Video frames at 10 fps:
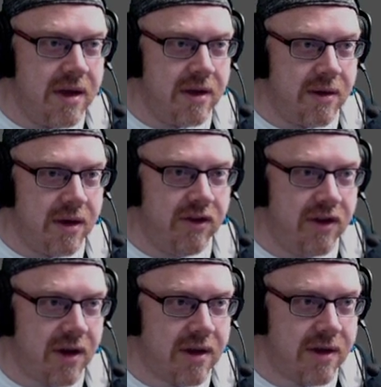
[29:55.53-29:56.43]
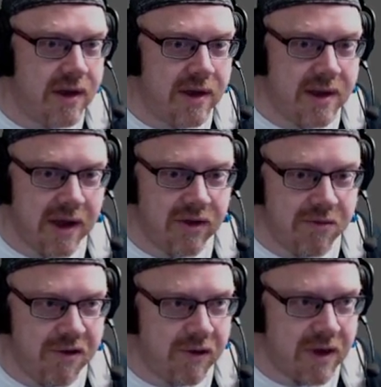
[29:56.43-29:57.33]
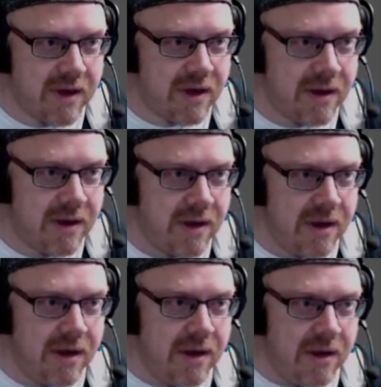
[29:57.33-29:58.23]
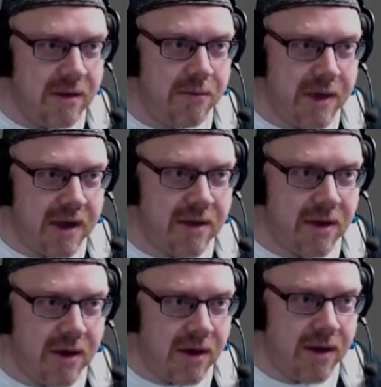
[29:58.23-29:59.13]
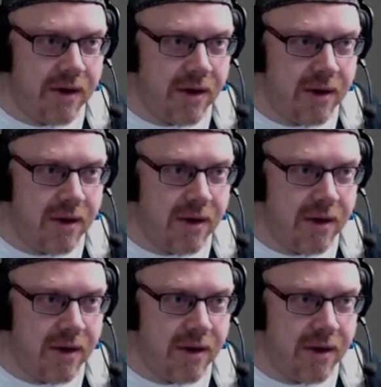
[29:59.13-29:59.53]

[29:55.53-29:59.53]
So it adjusts these texture progresses based on